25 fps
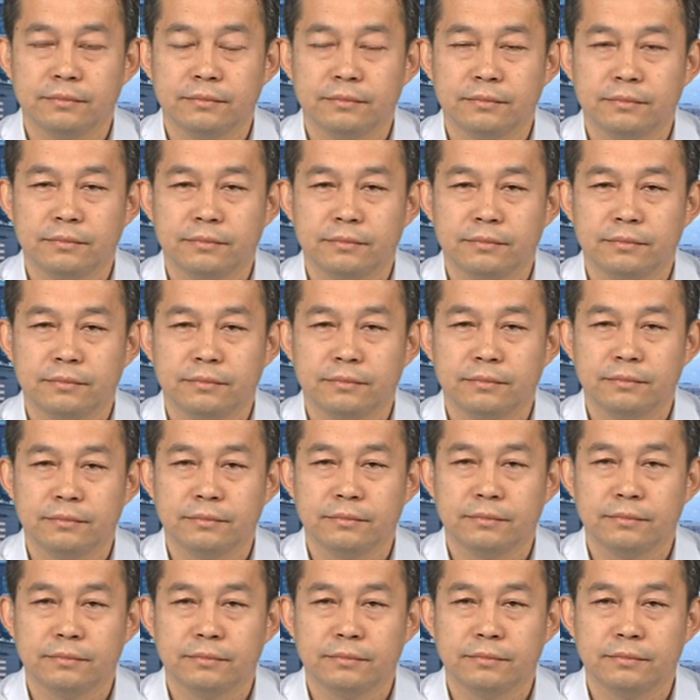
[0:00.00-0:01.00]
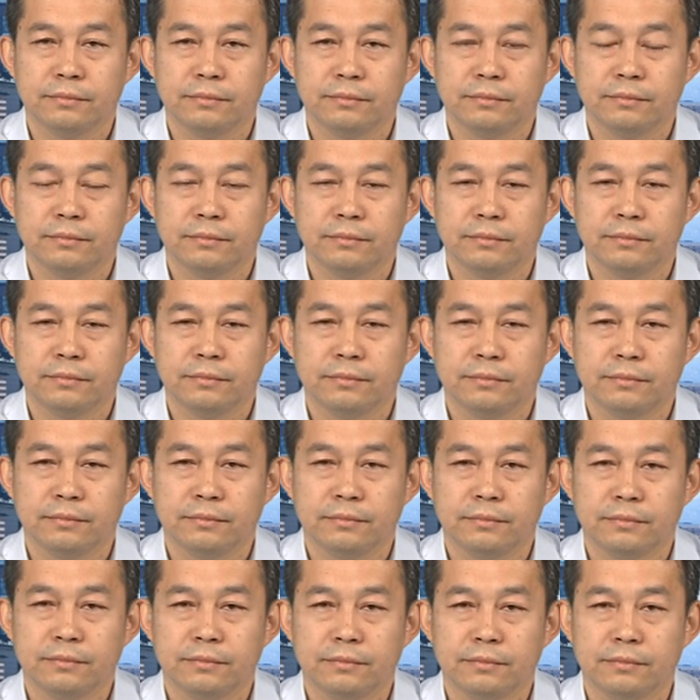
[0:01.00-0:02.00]

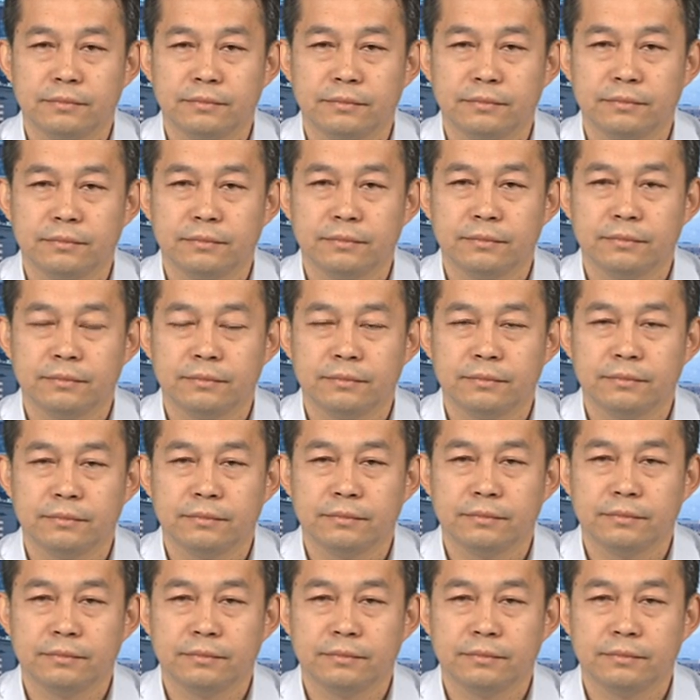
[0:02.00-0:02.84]
(not speaking)